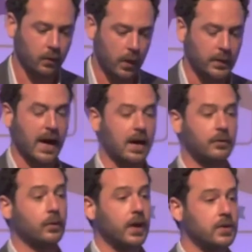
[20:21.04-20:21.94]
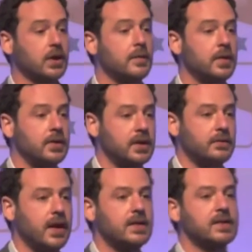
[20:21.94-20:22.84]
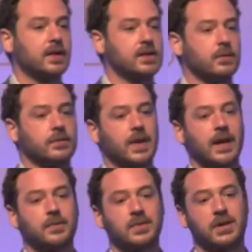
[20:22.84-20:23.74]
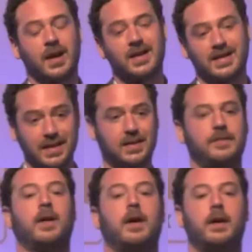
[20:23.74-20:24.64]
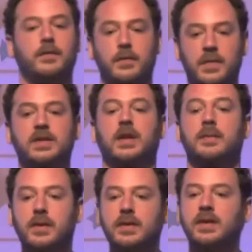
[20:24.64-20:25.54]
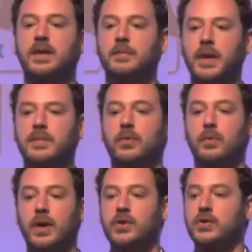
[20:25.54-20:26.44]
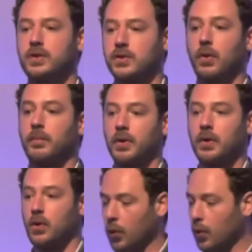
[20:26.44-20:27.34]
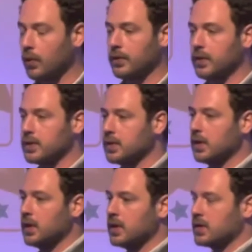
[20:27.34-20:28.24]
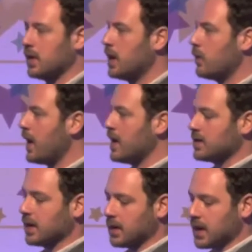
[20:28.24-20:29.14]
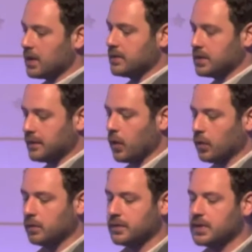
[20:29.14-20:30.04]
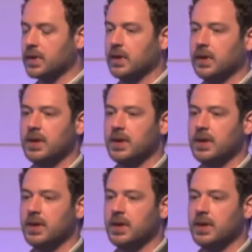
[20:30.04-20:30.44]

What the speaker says: when we have all those community ratings is we're able to identify from this community of people which are the top authors. So in a way, it's like a kind of devolved